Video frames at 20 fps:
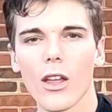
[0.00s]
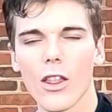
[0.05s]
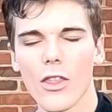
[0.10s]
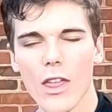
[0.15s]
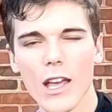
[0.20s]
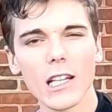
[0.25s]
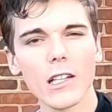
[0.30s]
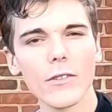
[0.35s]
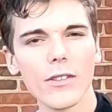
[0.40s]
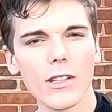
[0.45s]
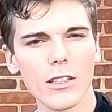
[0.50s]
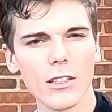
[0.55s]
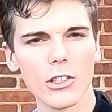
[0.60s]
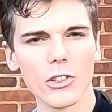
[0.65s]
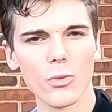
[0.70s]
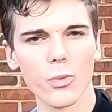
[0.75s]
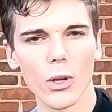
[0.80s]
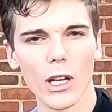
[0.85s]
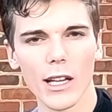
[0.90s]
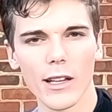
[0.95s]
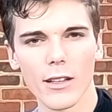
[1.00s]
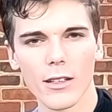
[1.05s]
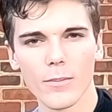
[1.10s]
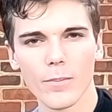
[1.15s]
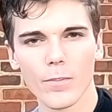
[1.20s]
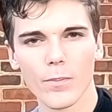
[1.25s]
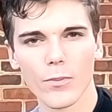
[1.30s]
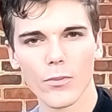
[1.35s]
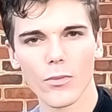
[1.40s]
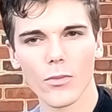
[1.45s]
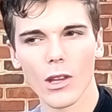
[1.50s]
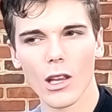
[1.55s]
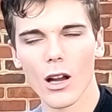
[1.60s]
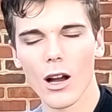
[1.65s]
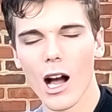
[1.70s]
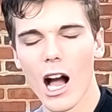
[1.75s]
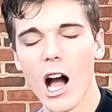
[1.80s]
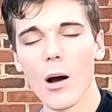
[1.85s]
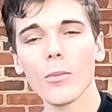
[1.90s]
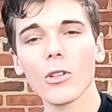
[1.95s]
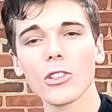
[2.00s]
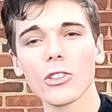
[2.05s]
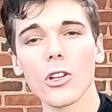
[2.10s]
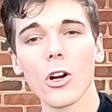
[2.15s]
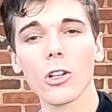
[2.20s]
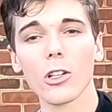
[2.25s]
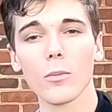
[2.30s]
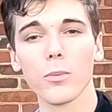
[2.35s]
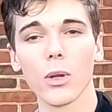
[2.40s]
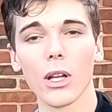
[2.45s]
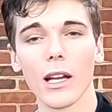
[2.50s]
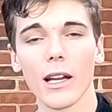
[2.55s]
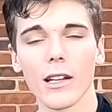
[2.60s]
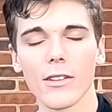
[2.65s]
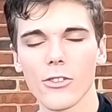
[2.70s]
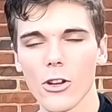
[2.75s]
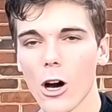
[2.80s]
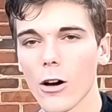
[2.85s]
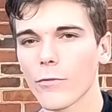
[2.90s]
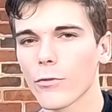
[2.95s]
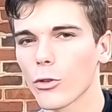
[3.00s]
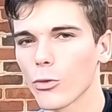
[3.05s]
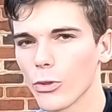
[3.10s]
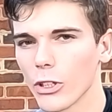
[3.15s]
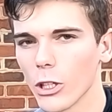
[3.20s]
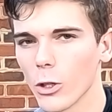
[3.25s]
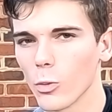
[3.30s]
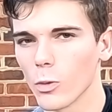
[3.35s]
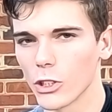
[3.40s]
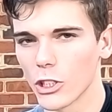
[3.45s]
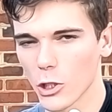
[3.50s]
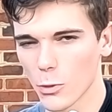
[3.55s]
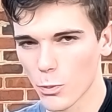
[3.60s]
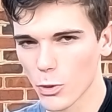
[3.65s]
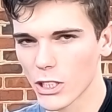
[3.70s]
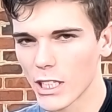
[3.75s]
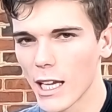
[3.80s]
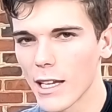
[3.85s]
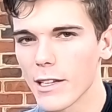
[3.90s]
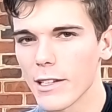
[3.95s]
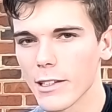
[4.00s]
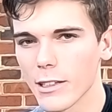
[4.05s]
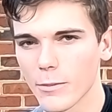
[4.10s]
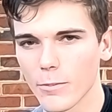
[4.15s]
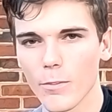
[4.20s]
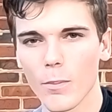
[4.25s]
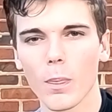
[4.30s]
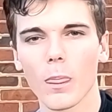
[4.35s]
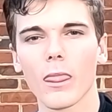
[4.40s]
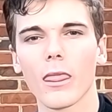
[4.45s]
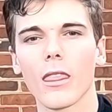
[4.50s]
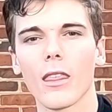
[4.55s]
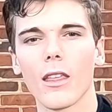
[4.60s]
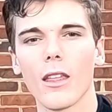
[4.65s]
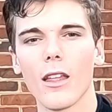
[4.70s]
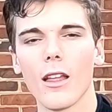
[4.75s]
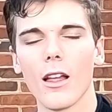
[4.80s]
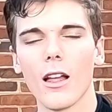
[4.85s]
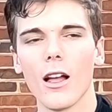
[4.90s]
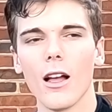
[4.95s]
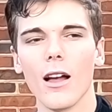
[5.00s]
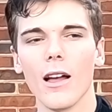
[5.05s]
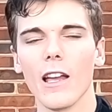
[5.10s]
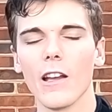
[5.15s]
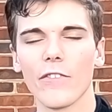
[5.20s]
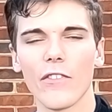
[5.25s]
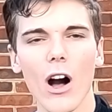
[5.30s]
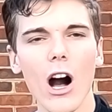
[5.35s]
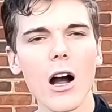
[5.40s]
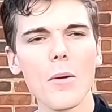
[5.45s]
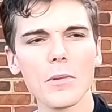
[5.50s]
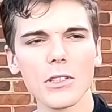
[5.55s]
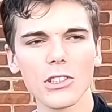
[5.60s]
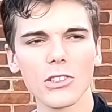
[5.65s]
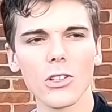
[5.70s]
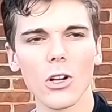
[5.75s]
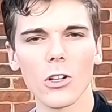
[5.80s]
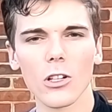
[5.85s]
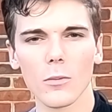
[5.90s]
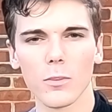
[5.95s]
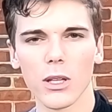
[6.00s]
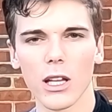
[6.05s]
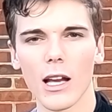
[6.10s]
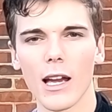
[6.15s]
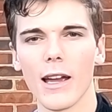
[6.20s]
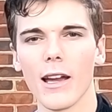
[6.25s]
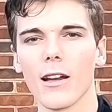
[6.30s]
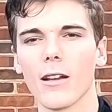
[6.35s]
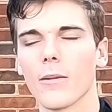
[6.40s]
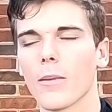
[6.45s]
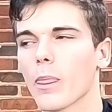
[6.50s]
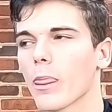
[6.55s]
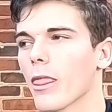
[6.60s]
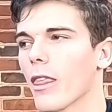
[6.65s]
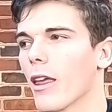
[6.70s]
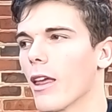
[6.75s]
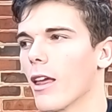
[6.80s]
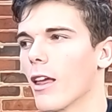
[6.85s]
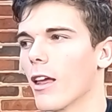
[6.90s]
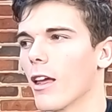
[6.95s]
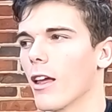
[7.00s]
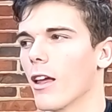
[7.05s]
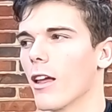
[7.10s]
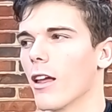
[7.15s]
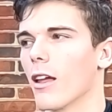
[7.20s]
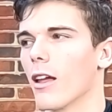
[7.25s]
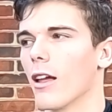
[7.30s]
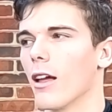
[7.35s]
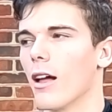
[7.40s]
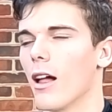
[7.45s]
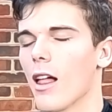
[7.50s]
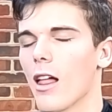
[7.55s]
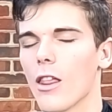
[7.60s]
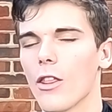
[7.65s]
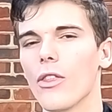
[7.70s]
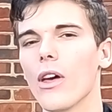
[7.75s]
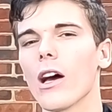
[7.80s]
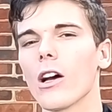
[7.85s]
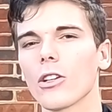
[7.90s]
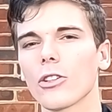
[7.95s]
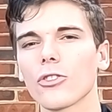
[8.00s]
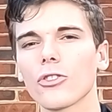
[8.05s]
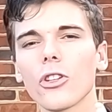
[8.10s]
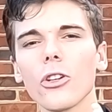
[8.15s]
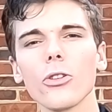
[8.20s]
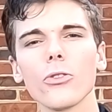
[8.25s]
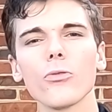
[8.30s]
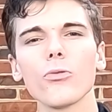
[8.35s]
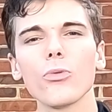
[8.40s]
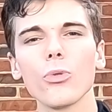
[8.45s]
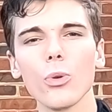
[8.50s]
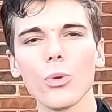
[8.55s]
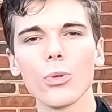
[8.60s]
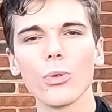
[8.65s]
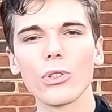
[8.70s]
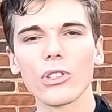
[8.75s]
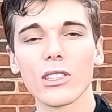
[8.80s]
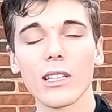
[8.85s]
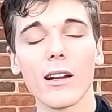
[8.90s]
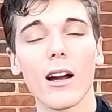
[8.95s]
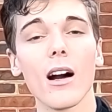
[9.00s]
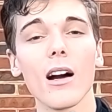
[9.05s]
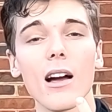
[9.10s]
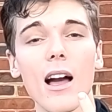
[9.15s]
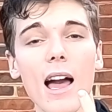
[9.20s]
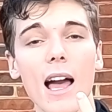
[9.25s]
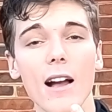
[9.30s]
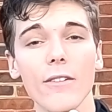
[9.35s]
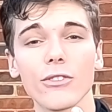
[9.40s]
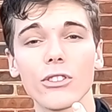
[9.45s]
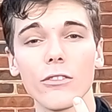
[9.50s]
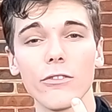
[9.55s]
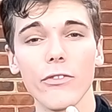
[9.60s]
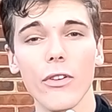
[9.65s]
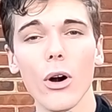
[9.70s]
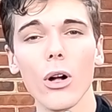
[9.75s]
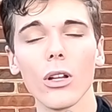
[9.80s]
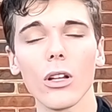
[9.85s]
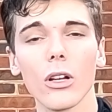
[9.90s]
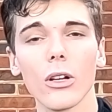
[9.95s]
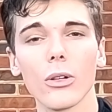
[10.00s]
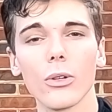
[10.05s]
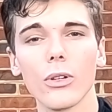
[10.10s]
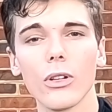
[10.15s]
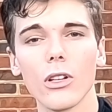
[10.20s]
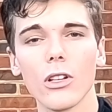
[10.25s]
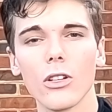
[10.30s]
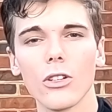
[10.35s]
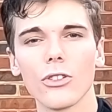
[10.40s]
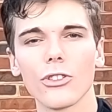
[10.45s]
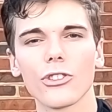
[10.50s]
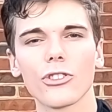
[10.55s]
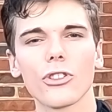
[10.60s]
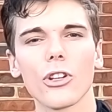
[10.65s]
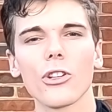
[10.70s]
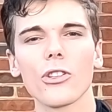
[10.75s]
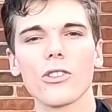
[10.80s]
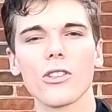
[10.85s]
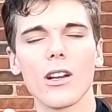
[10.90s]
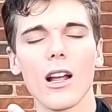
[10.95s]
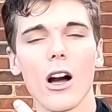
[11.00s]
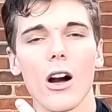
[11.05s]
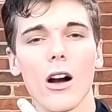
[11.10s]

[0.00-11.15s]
Think of it this way. I'm a soccer player, not for real, we're just pretending. If I'm a soccer player, there are certain rules that I have to follow, certain